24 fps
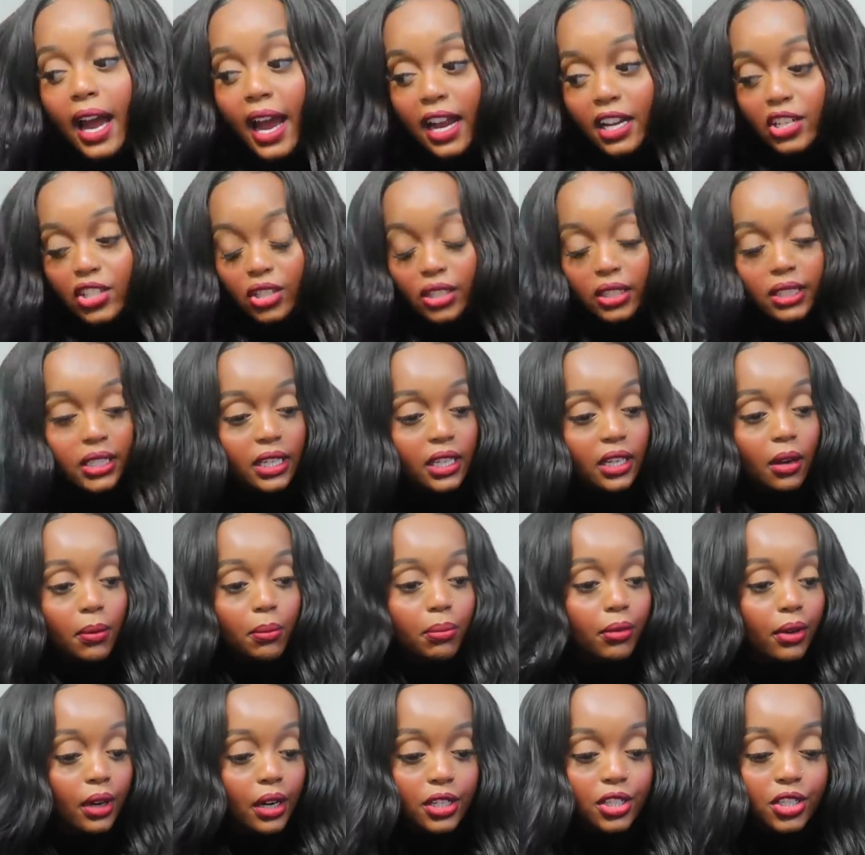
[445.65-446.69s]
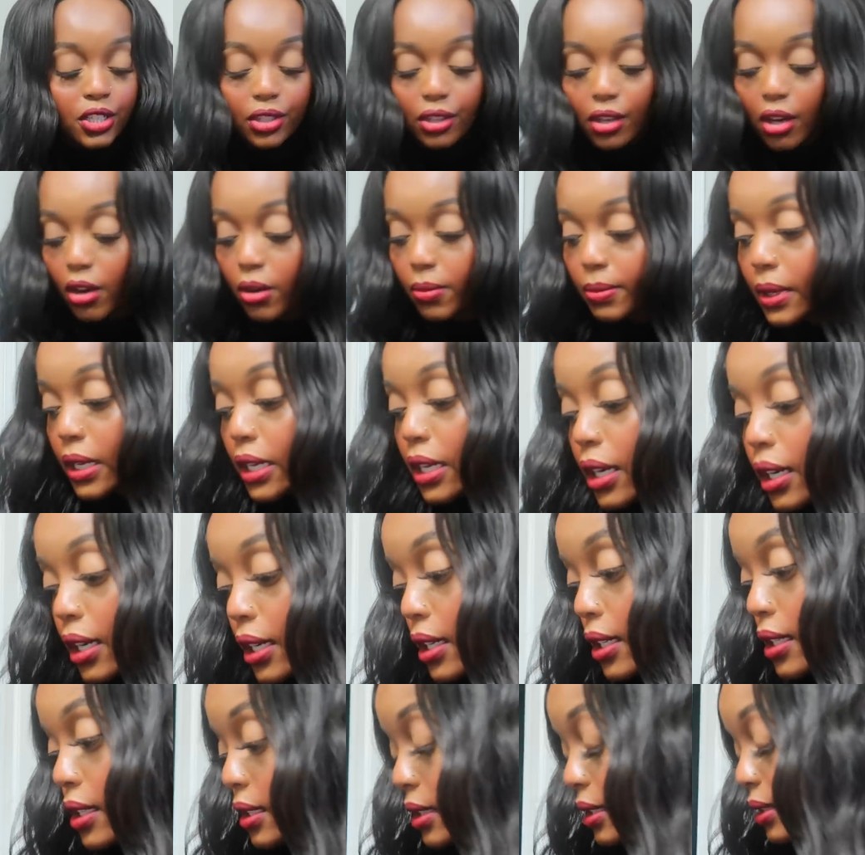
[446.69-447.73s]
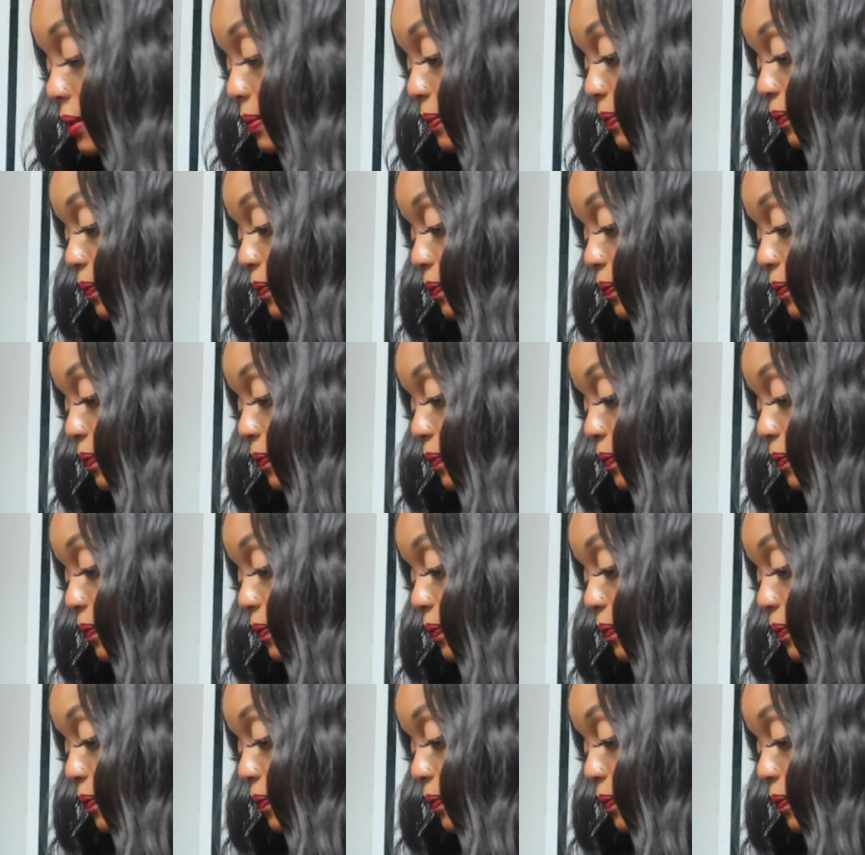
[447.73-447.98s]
I actually need a brush though, because